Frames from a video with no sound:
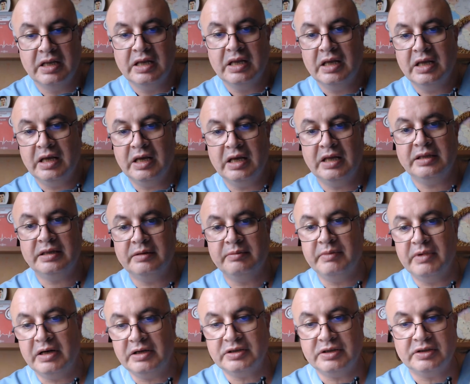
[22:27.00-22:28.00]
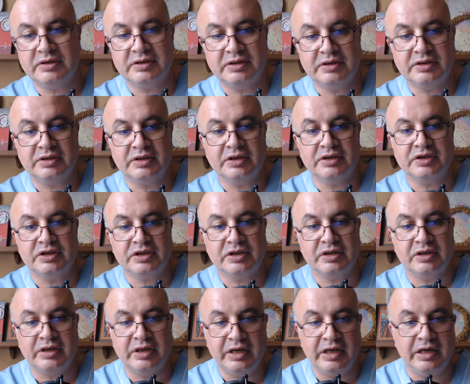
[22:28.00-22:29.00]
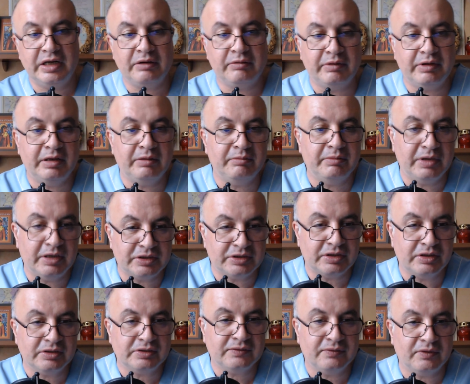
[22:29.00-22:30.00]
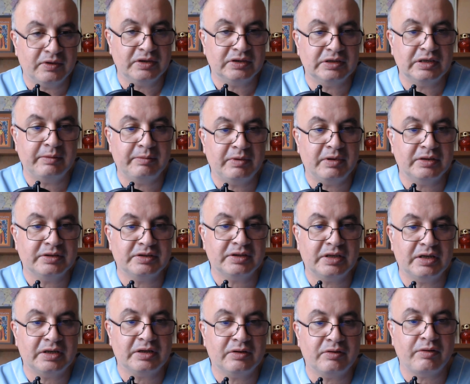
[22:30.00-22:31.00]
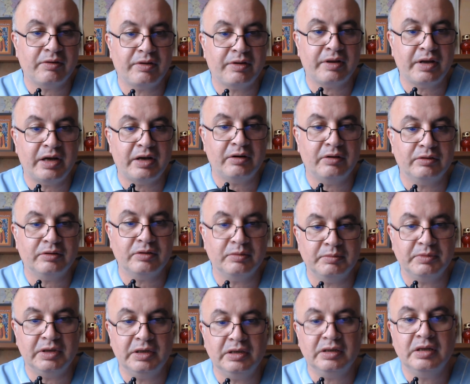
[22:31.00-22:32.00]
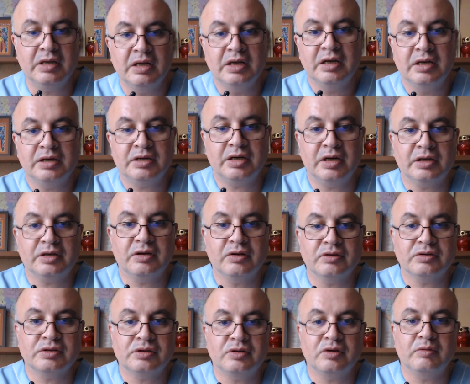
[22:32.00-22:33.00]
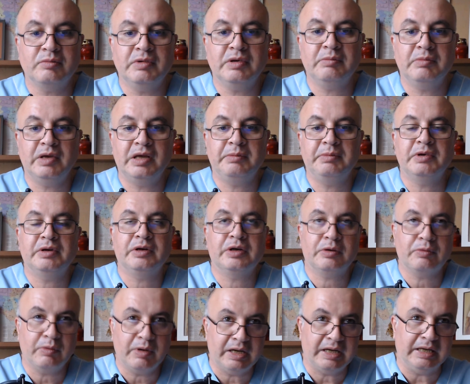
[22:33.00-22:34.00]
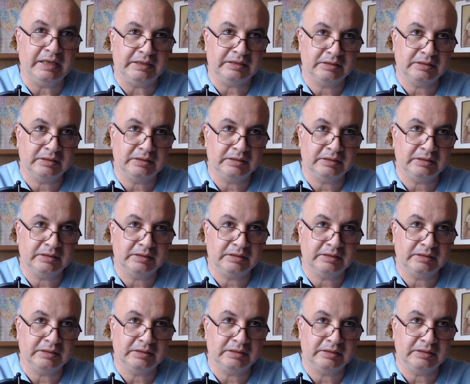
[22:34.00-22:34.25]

and emergency surgical airway measures, for example, sarcothyrotomy, tracheostomy, may be required.